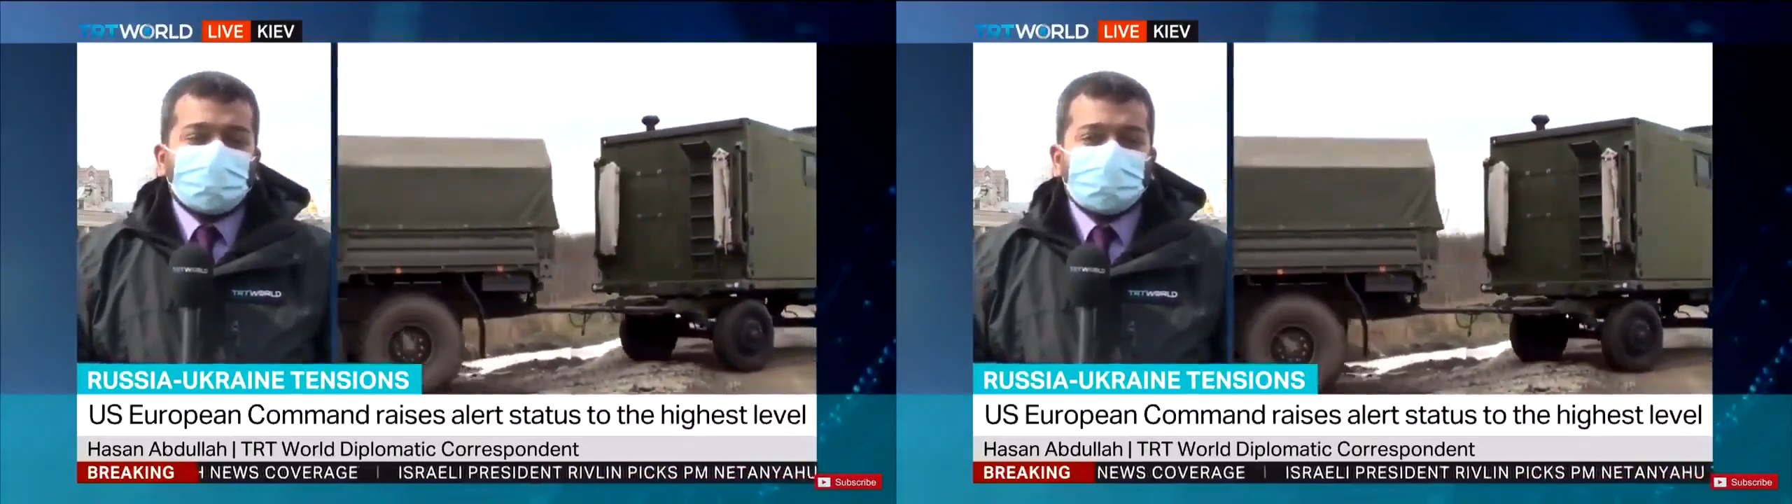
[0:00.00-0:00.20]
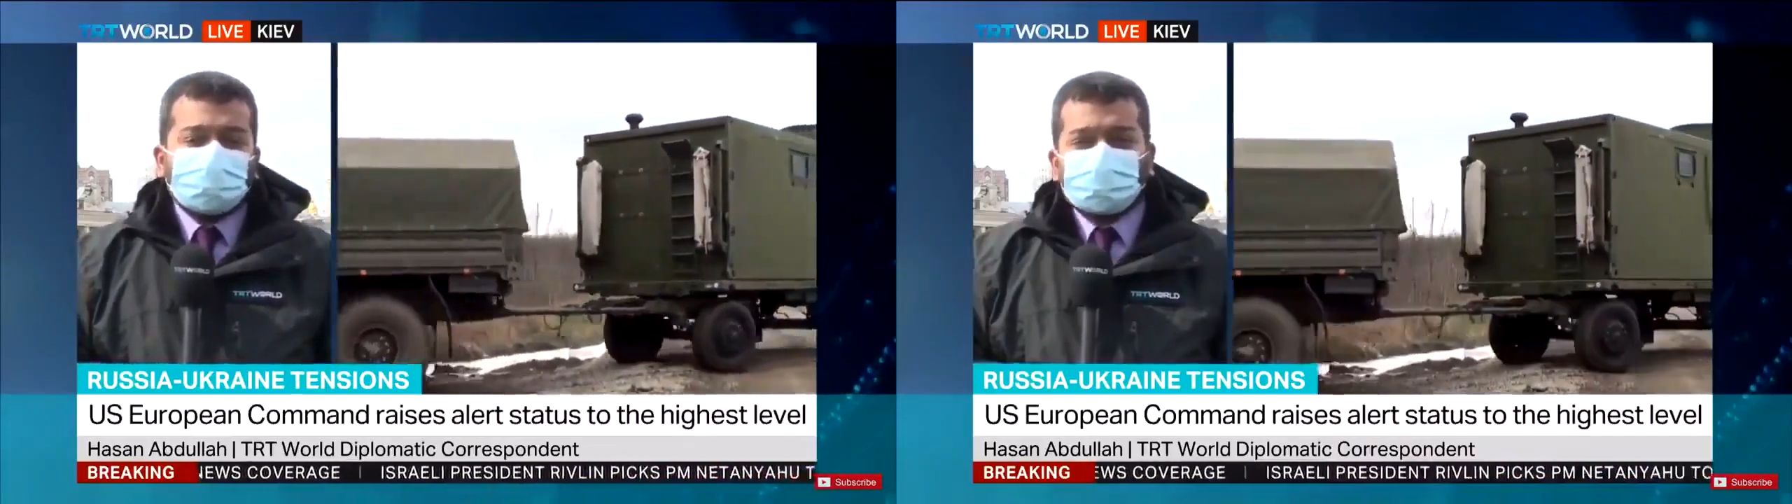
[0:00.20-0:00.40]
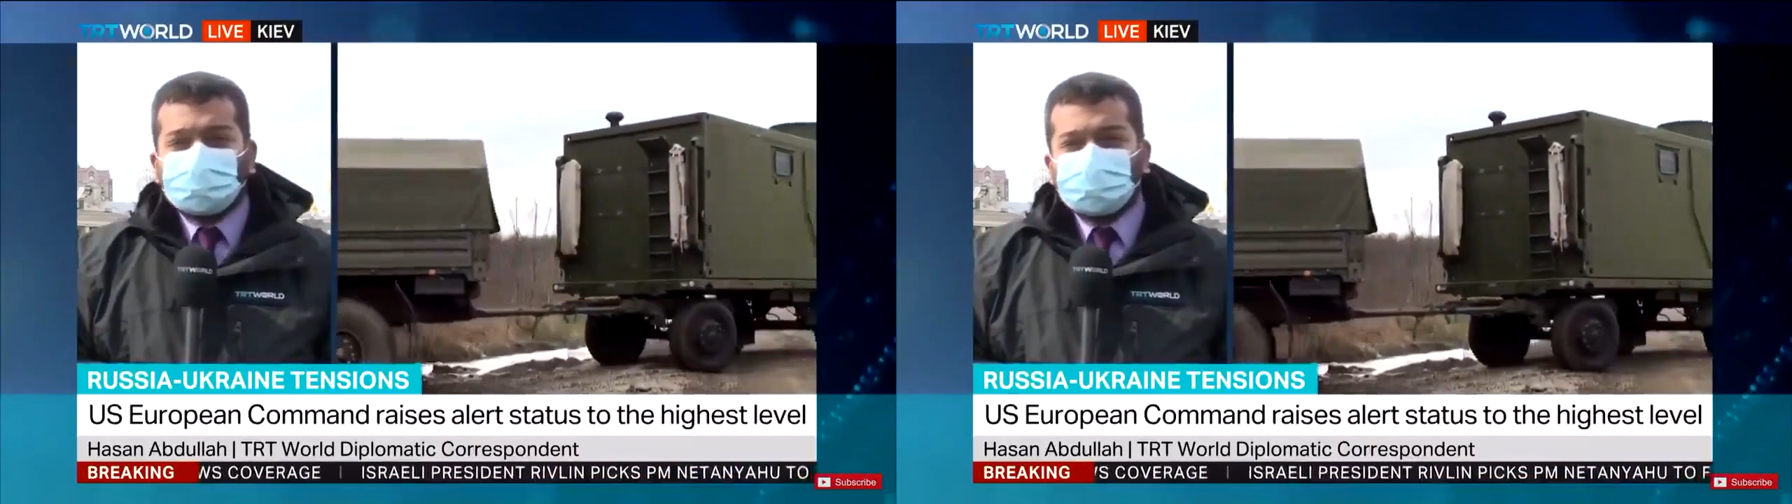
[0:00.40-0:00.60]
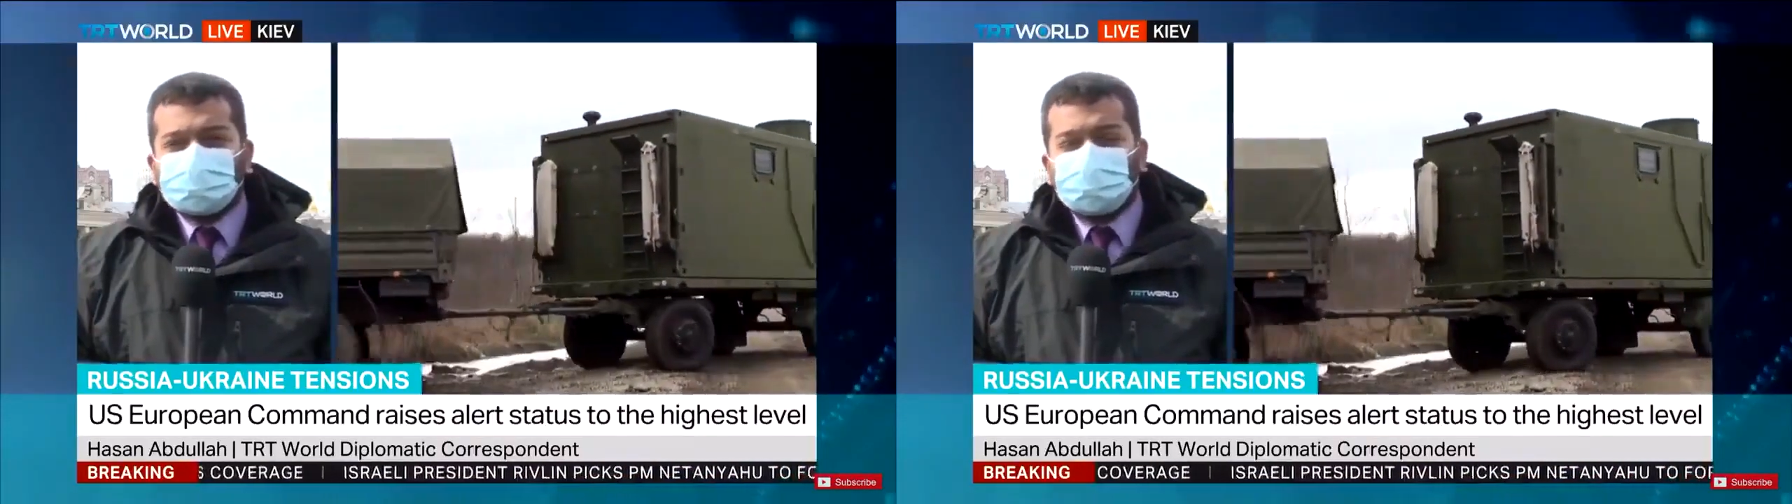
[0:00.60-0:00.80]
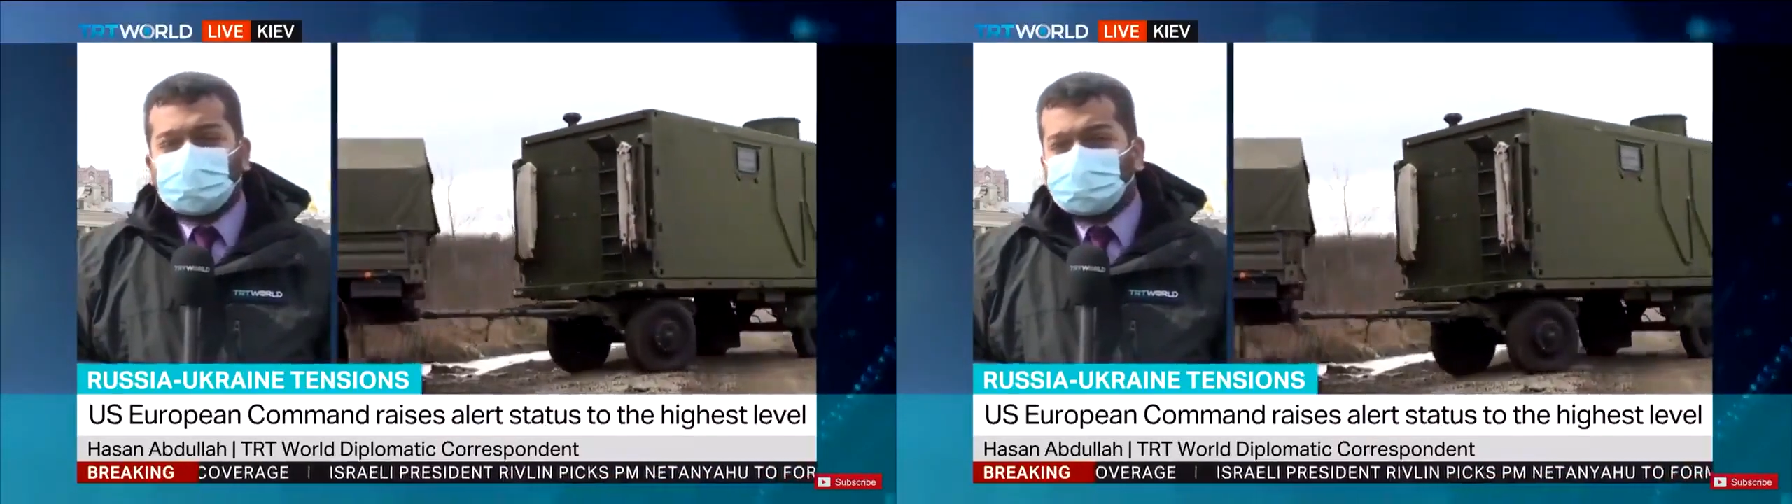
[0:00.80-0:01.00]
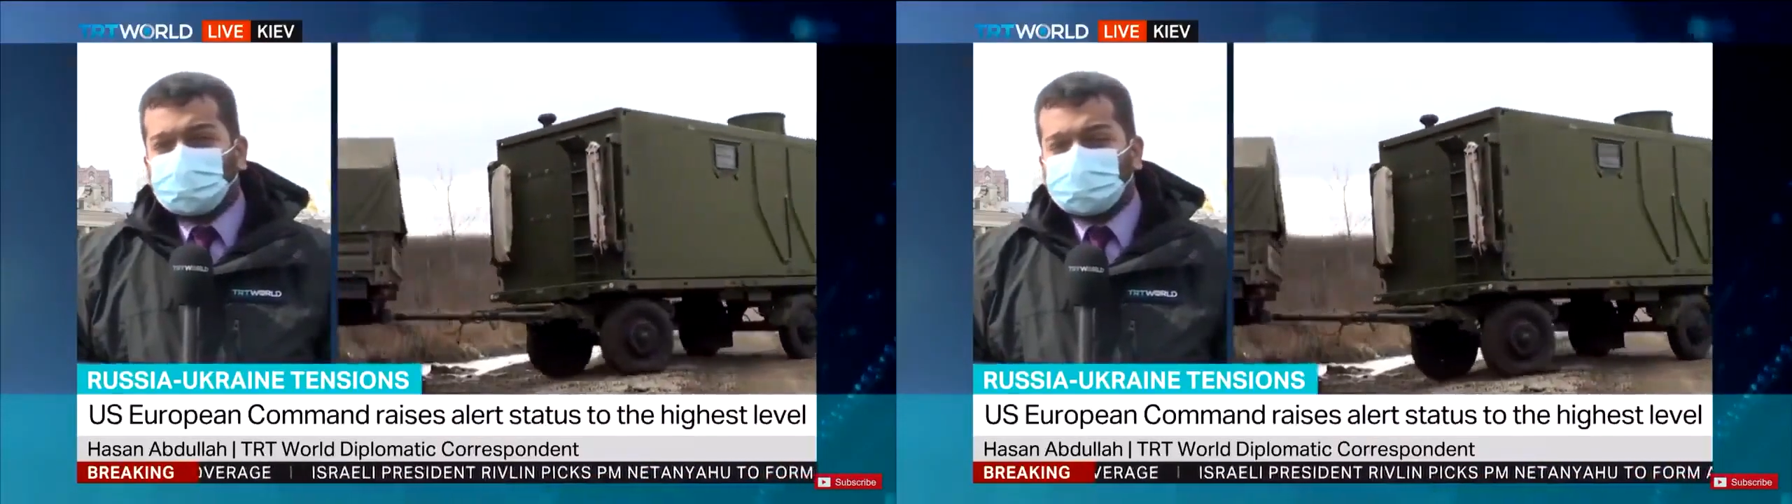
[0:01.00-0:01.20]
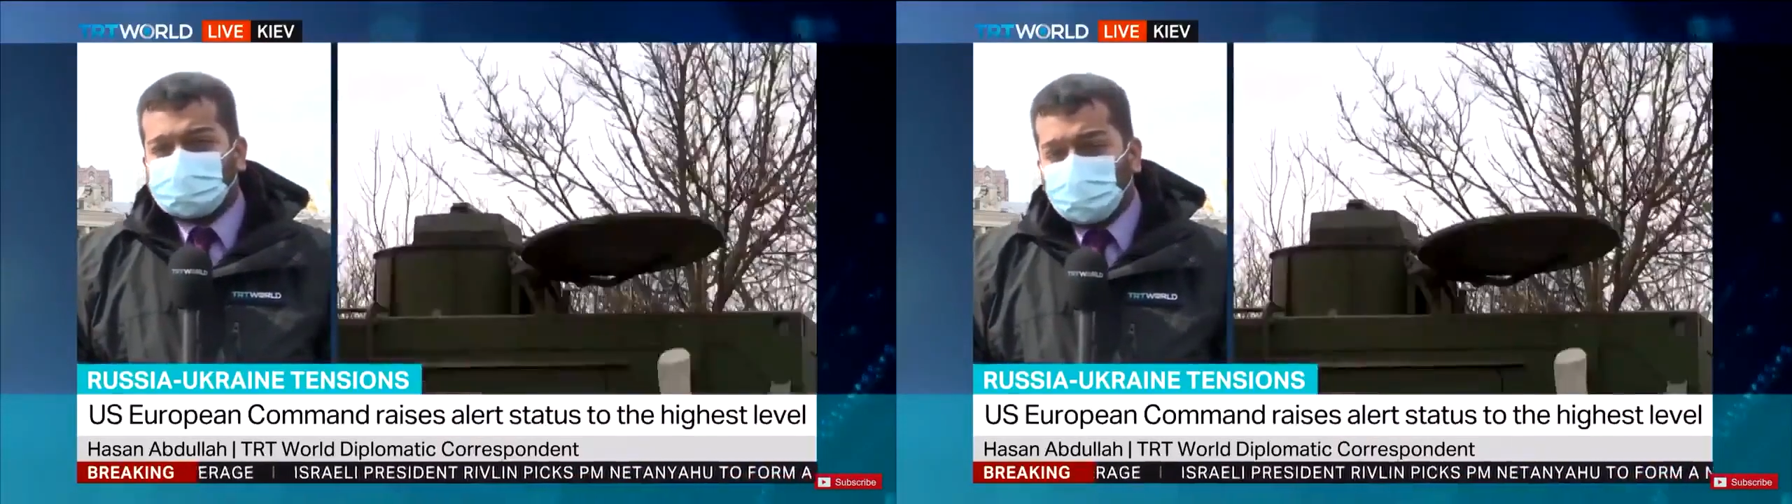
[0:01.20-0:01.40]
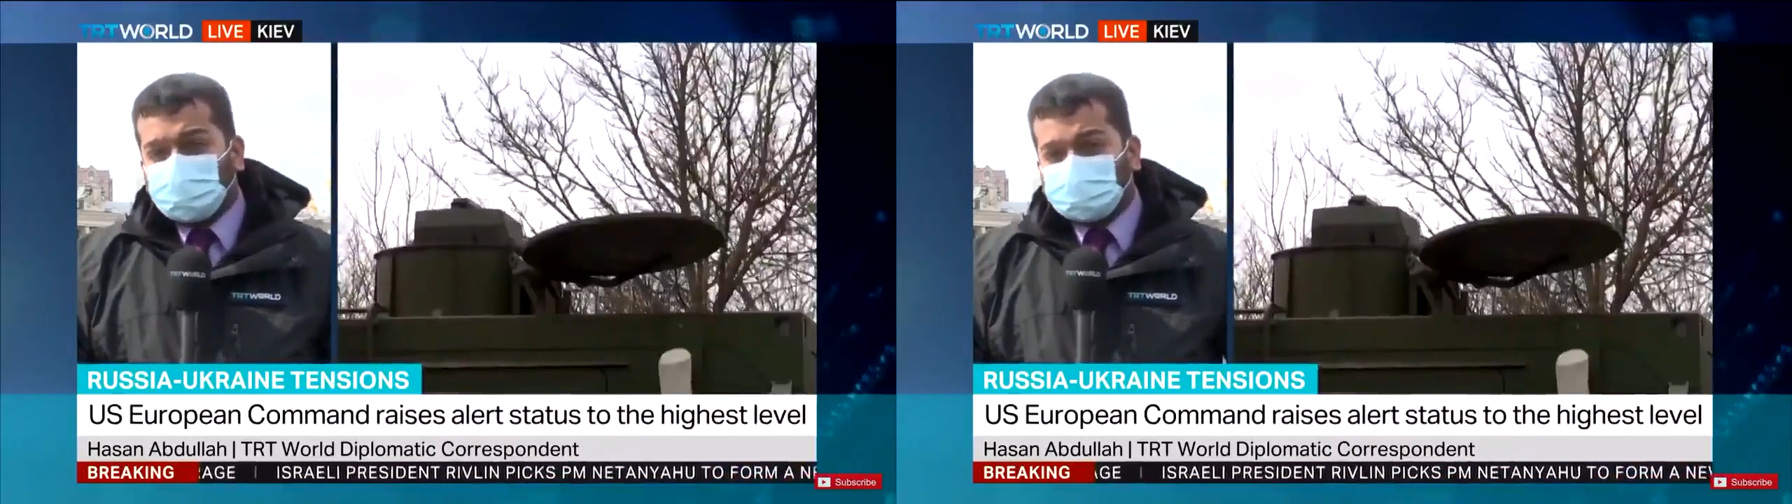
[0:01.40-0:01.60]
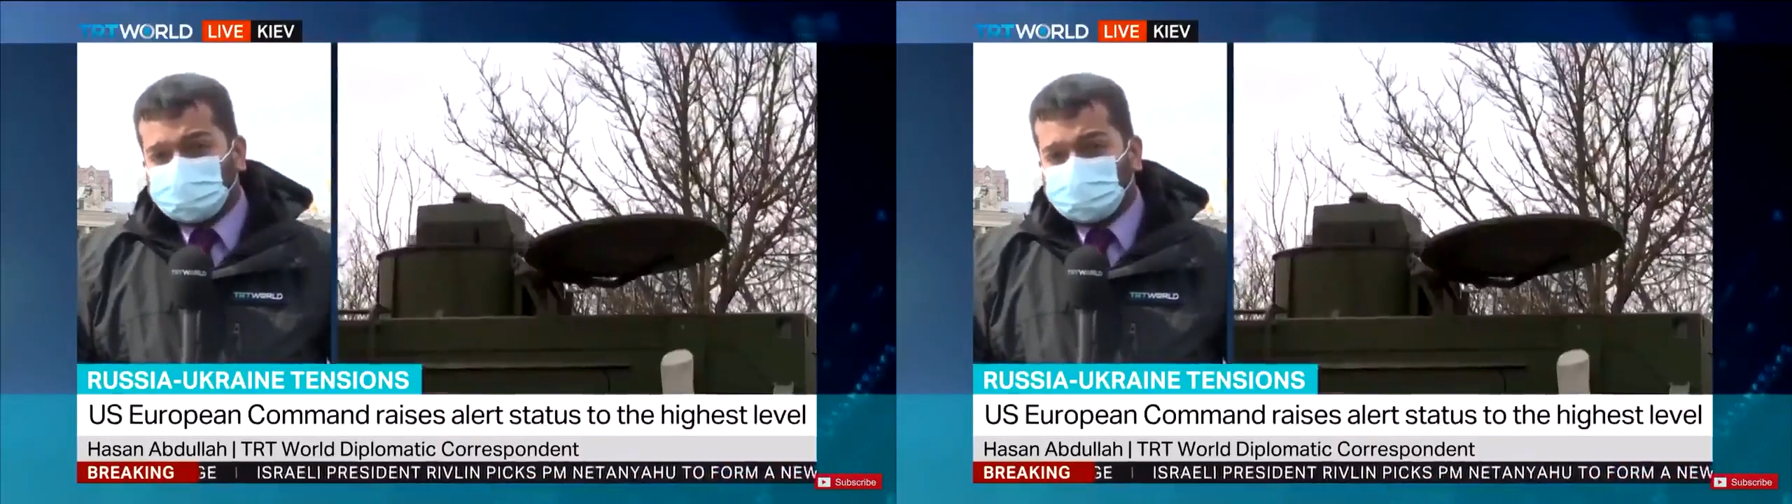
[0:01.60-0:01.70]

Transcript: instructions not to respond.